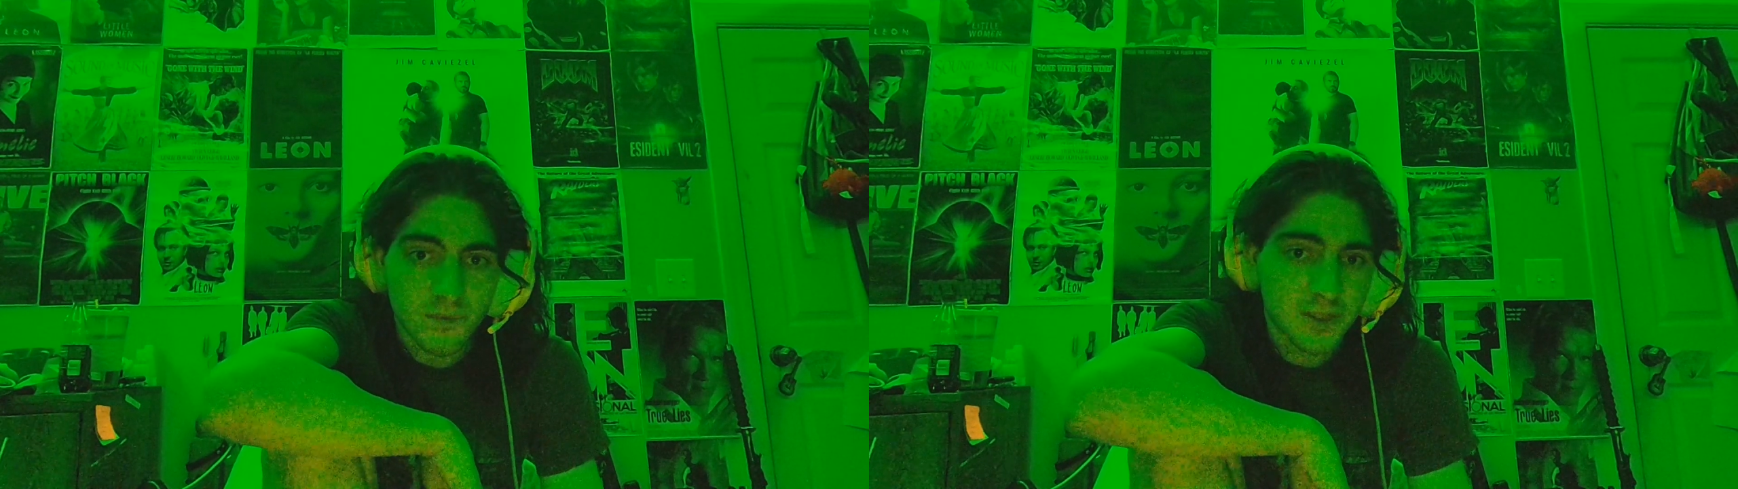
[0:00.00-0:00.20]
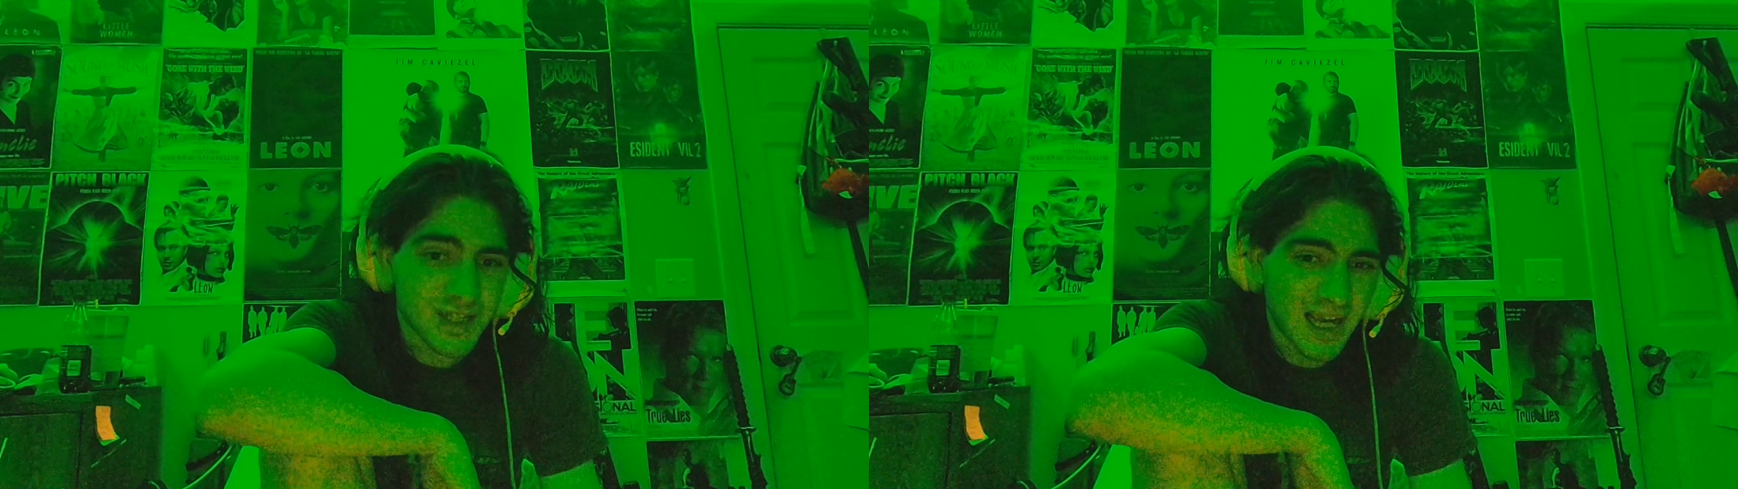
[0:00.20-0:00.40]

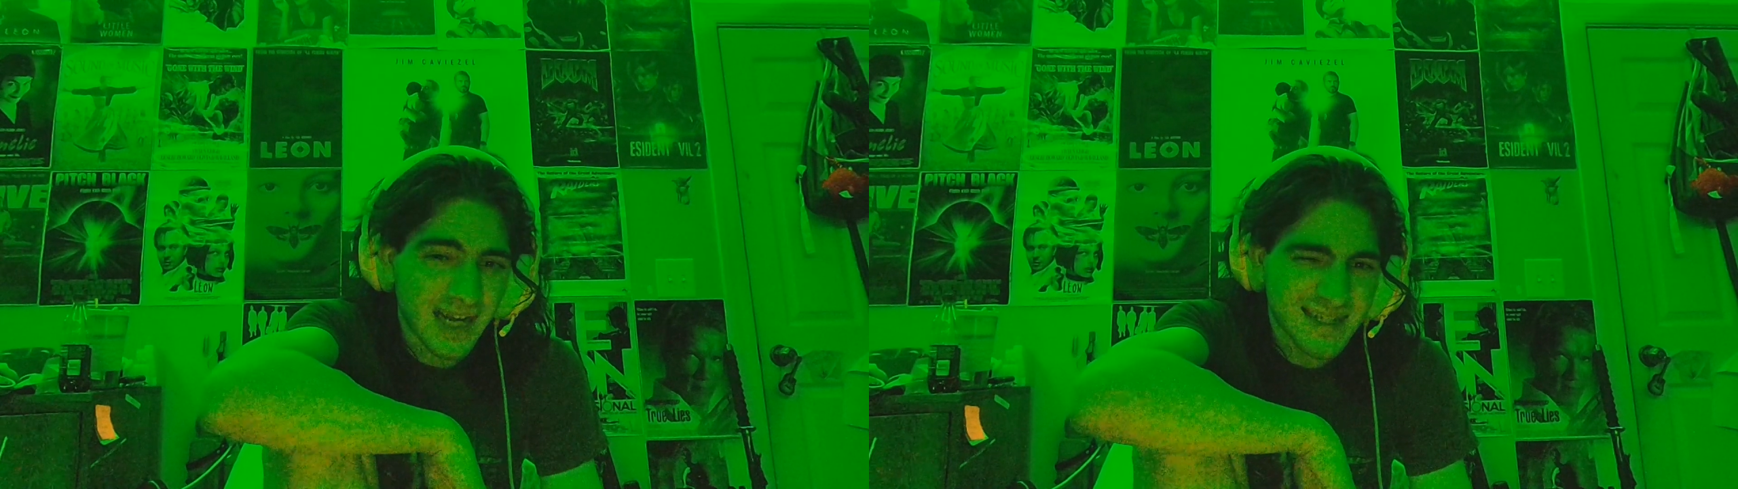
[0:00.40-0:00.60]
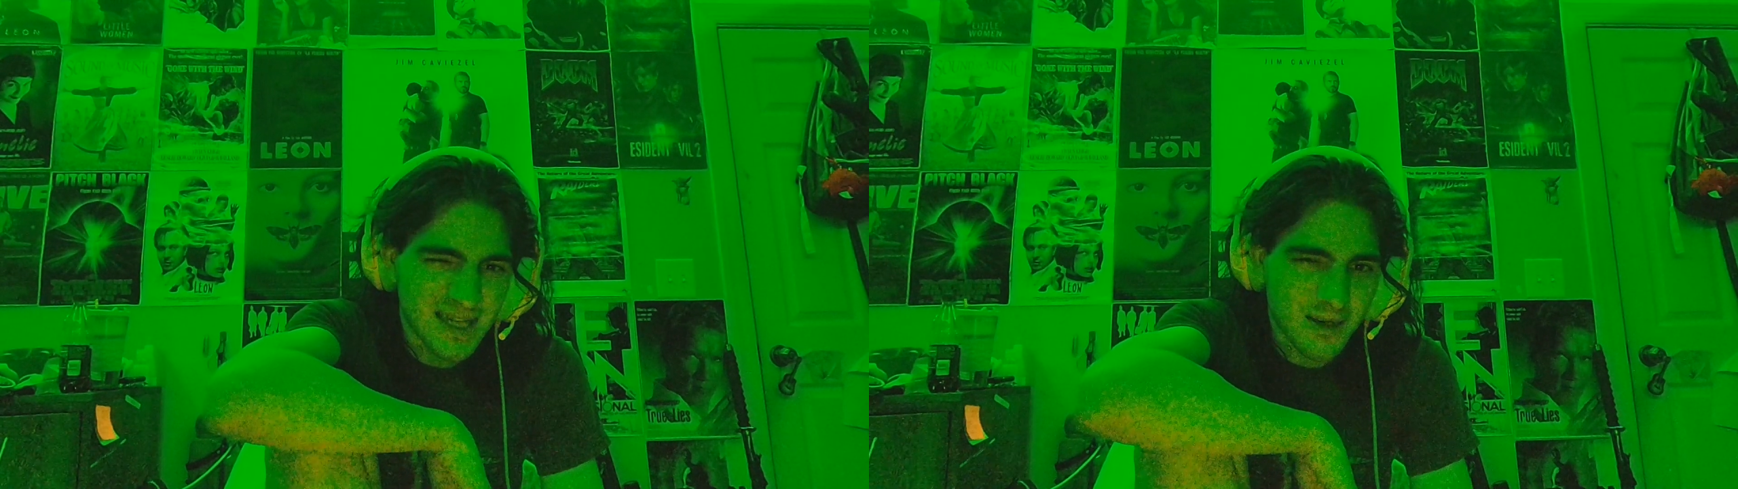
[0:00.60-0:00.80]
which they kind
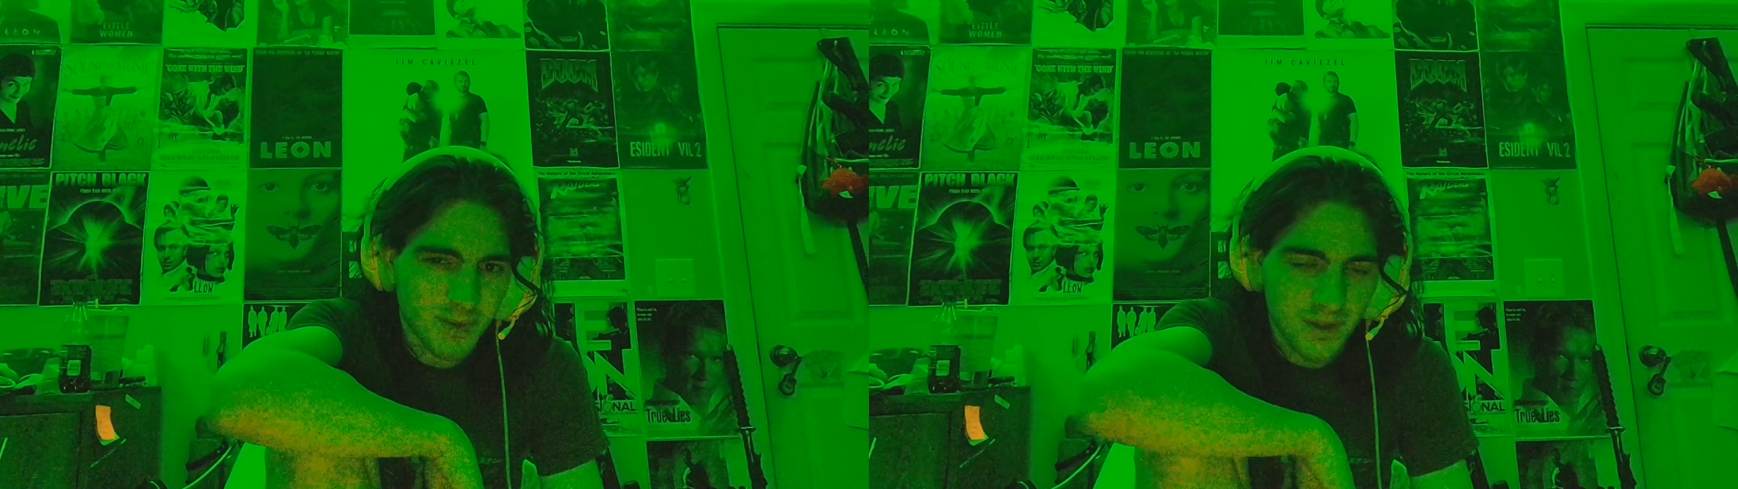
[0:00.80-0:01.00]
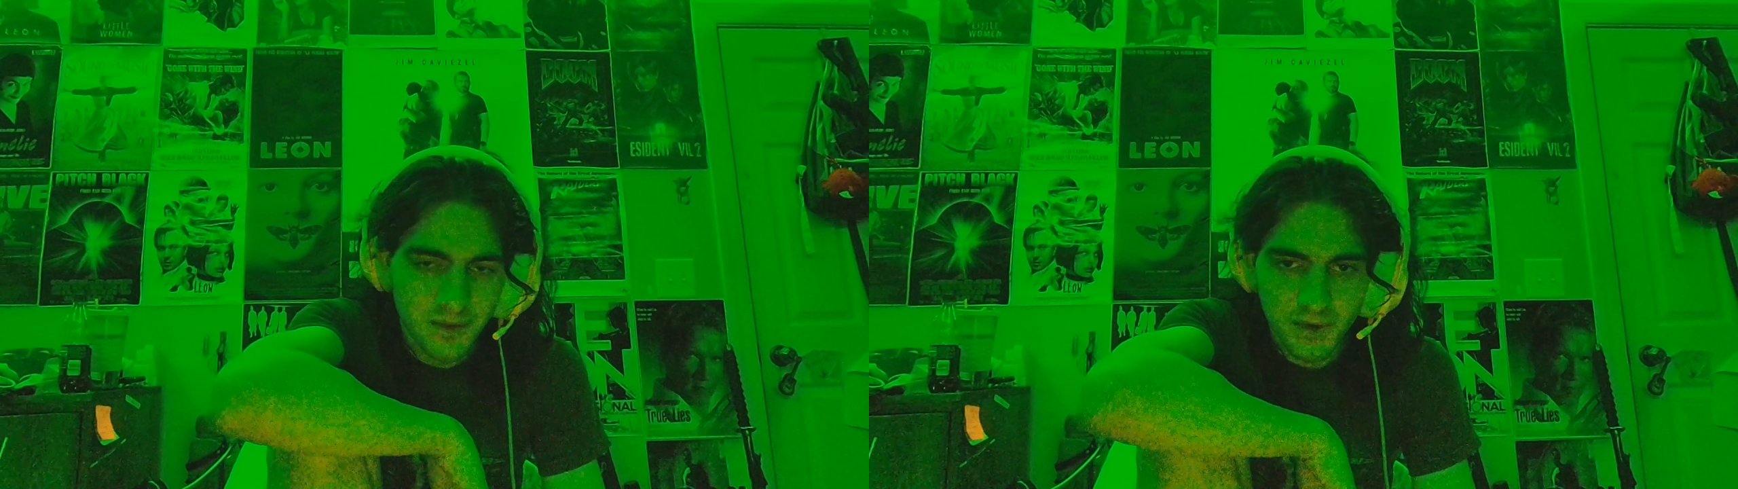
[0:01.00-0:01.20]
of set up
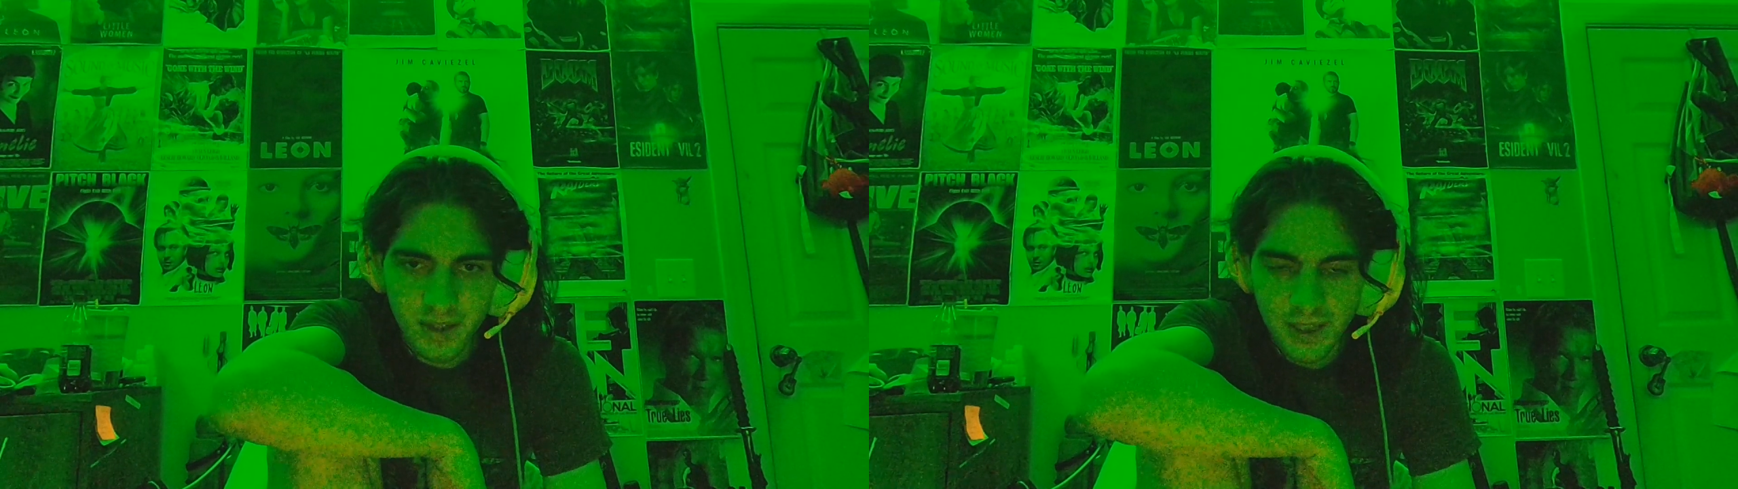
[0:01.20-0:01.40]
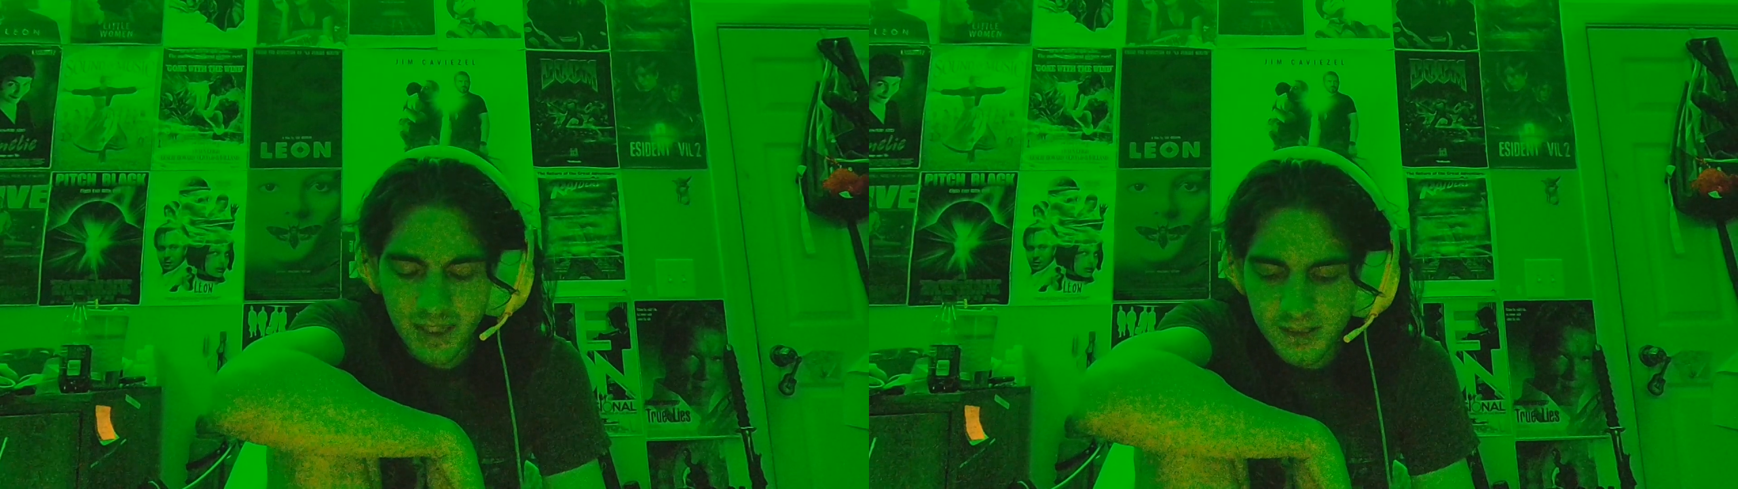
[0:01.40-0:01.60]
in the third, I
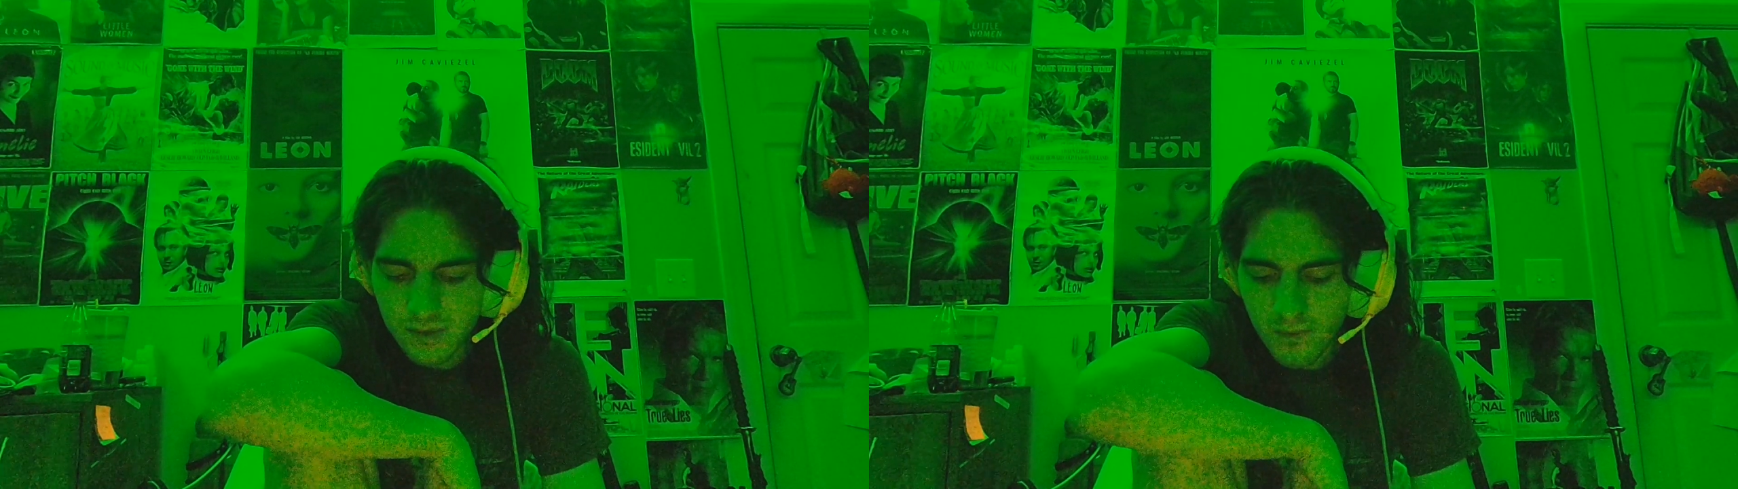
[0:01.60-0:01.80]
guess.